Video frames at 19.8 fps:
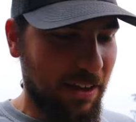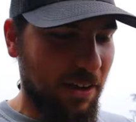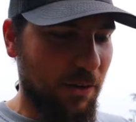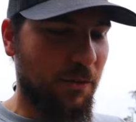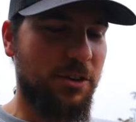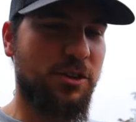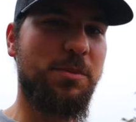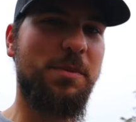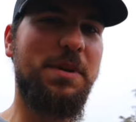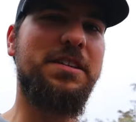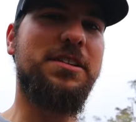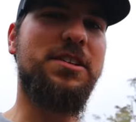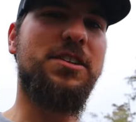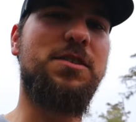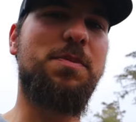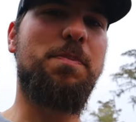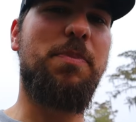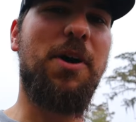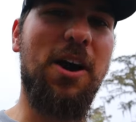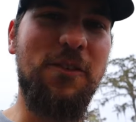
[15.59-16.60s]
which means
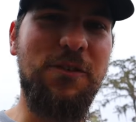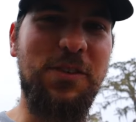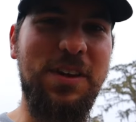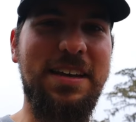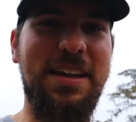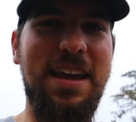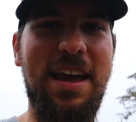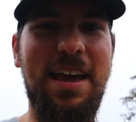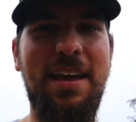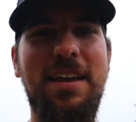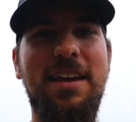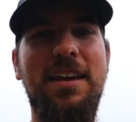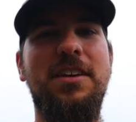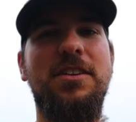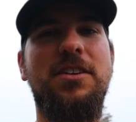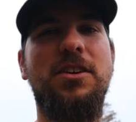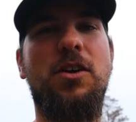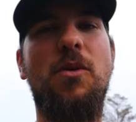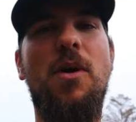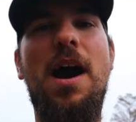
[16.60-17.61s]
it's a perfect day
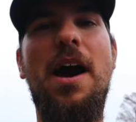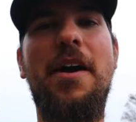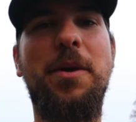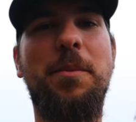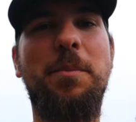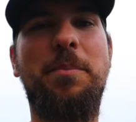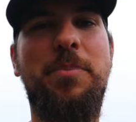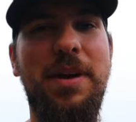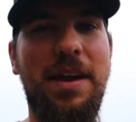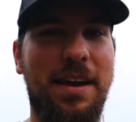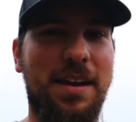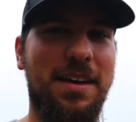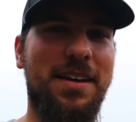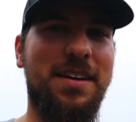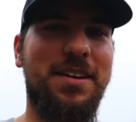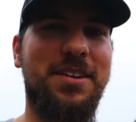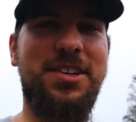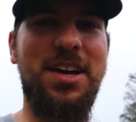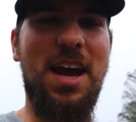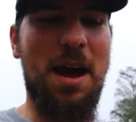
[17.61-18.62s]
to go out and pick
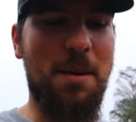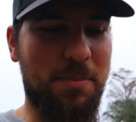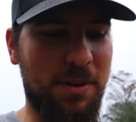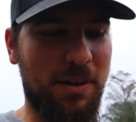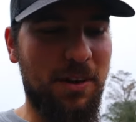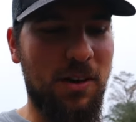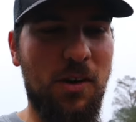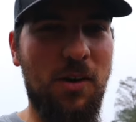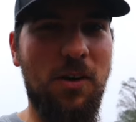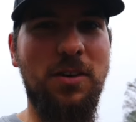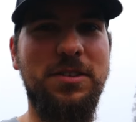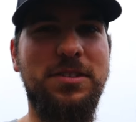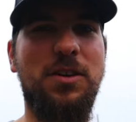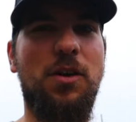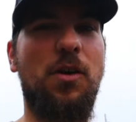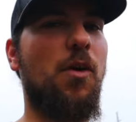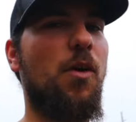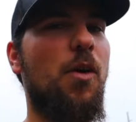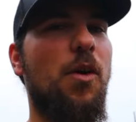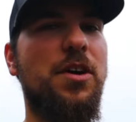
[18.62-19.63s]
champignons
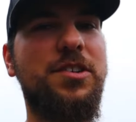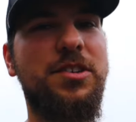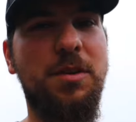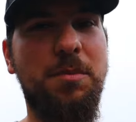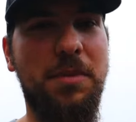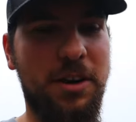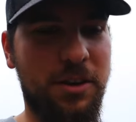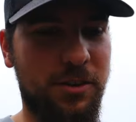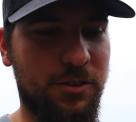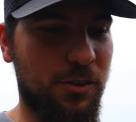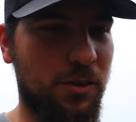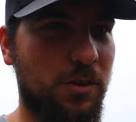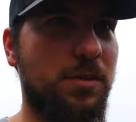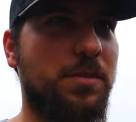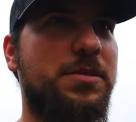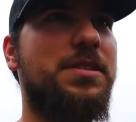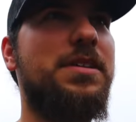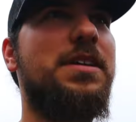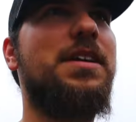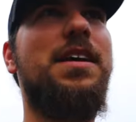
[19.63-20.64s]
or oyster
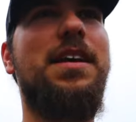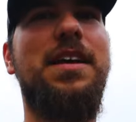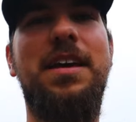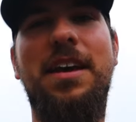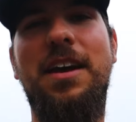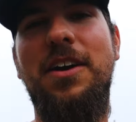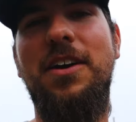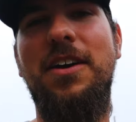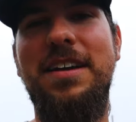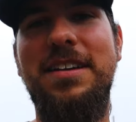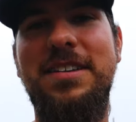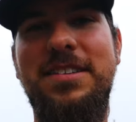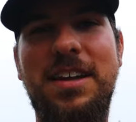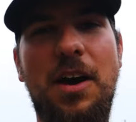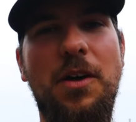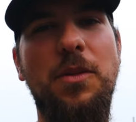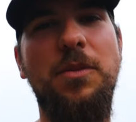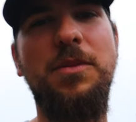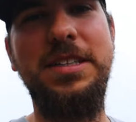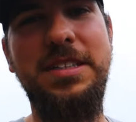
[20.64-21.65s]
mushrooms here in
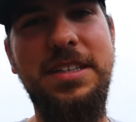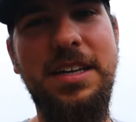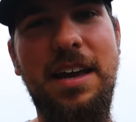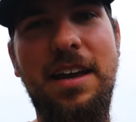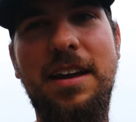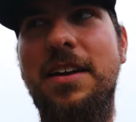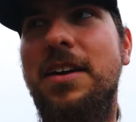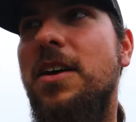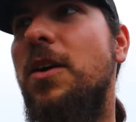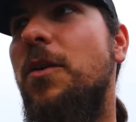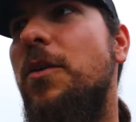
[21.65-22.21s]
South Louisiana.